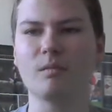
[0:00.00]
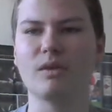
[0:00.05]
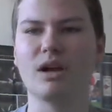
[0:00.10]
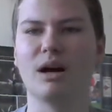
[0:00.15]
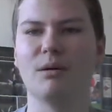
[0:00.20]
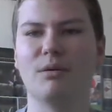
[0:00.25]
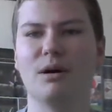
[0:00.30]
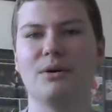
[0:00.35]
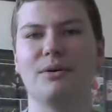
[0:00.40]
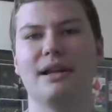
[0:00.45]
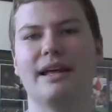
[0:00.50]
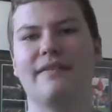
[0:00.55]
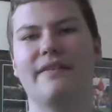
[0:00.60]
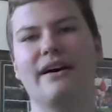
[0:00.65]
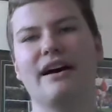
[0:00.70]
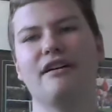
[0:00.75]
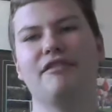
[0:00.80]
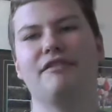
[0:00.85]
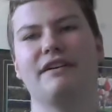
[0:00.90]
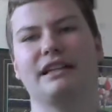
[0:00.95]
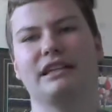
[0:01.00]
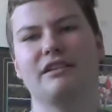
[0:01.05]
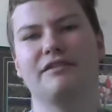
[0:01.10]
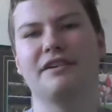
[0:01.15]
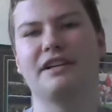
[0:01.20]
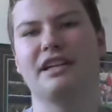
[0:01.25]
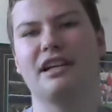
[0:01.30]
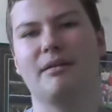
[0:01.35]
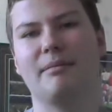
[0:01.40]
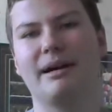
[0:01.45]
I won't let that affect the
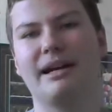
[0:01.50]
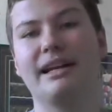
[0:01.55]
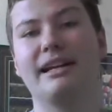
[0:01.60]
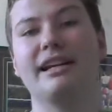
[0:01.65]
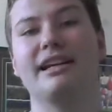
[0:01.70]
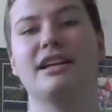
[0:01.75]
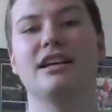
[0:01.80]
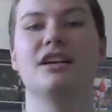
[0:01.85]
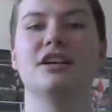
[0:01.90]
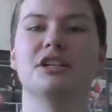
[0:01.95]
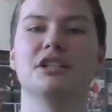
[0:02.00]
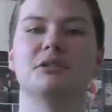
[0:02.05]
video making.